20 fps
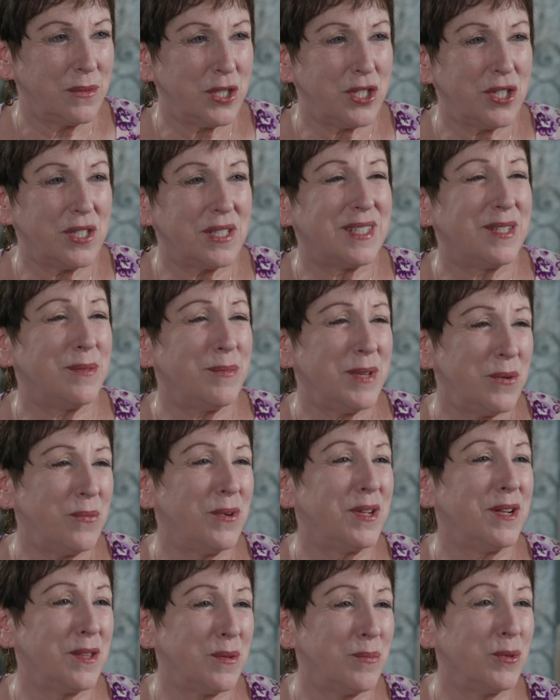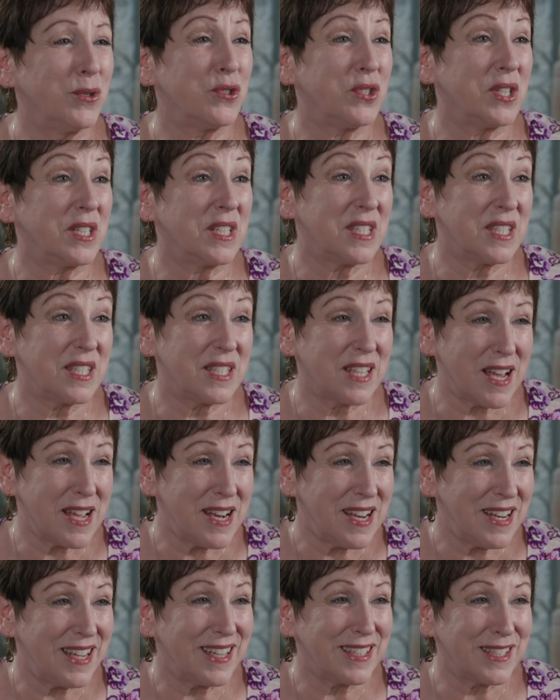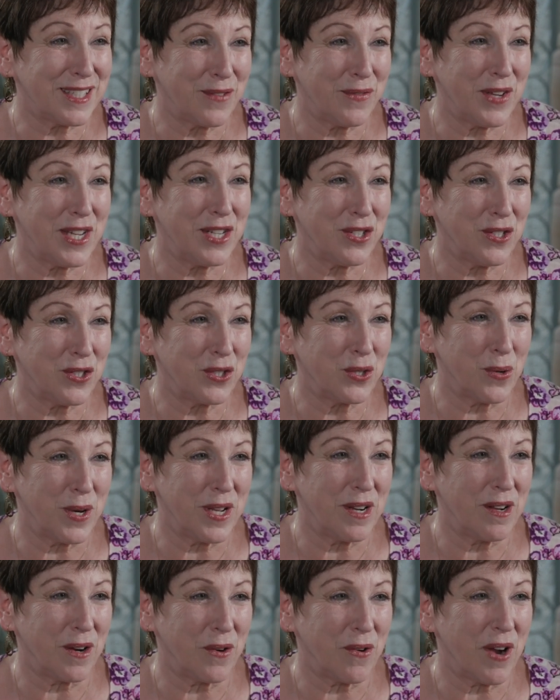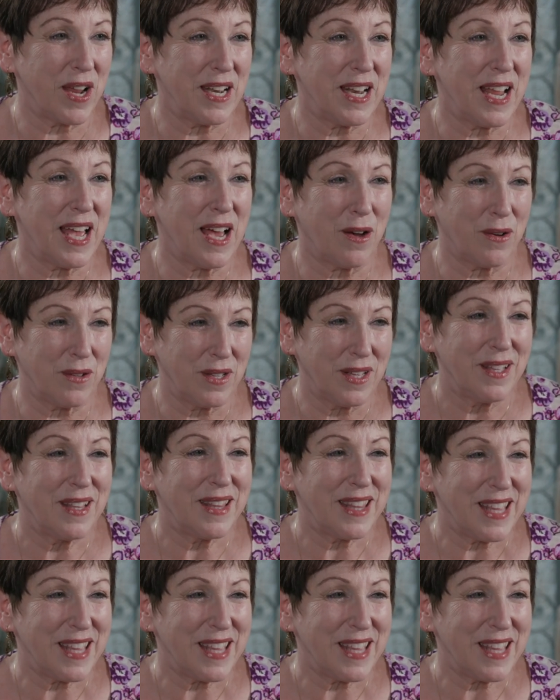which is to me one of the most exciting excavations going on right now. Yes.